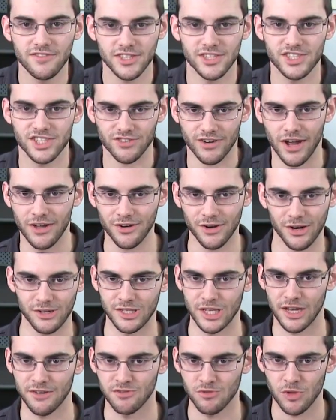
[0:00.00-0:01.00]
often surround
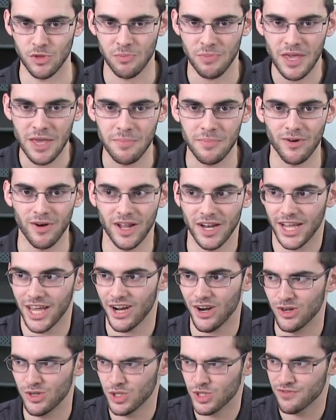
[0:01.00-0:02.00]
ourselves with people and
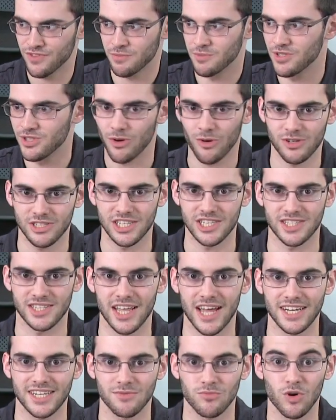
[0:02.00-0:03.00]
get our news from sources
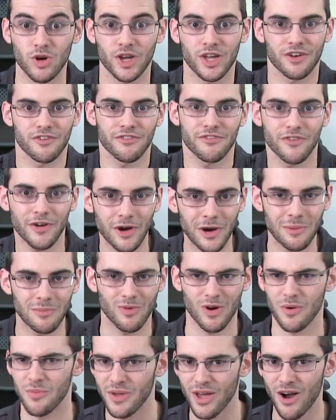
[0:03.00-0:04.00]
that will
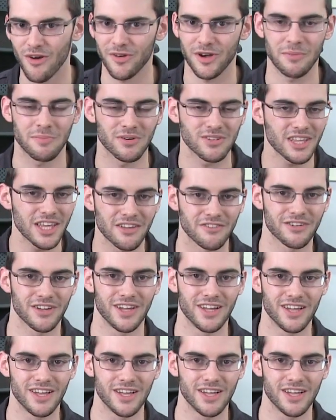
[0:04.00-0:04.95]
confirm what we already believe.